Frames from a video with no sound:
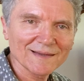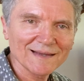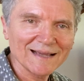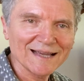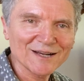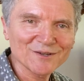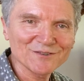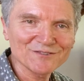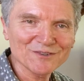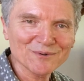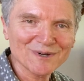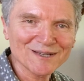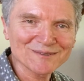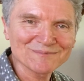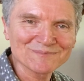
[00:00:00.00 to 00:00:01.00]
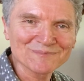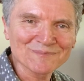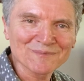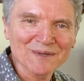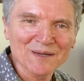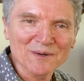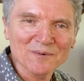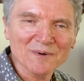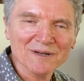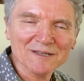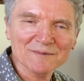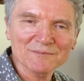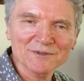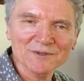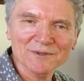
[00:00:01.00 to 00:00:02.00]
Hello everyone.
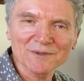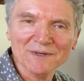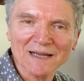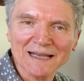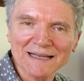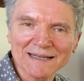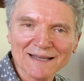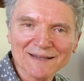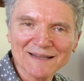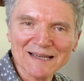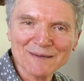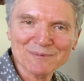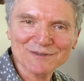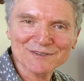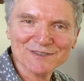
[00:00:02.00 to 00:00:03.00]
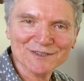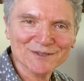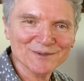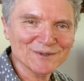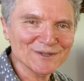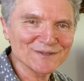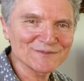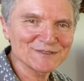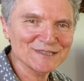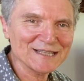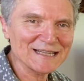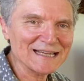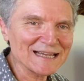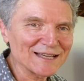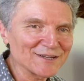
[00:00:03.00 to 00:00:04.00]
Welcome to another episode of
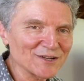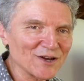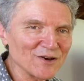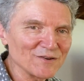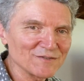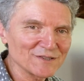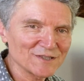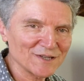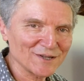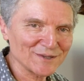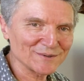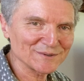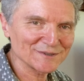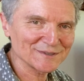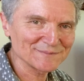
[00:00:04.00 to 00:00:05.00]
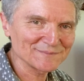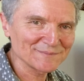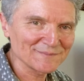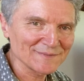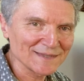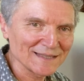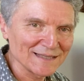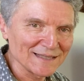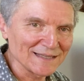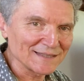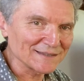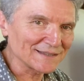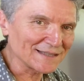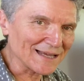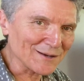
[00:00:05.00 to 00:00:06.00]
Tea and Overtones.
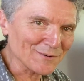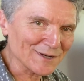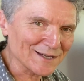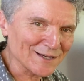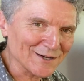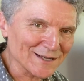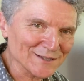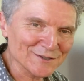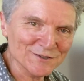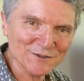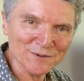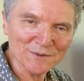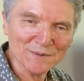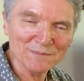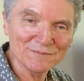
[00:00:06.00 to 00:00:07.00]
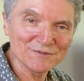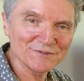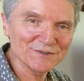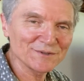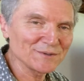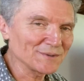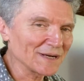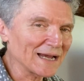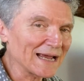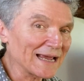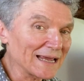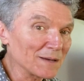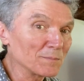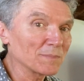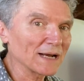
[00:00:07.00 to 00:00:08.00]
Today we're going to brew
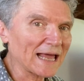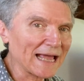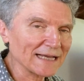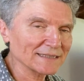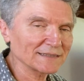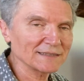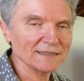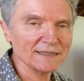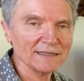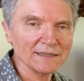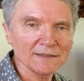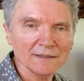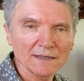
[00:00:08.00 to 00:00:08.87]
a black tea.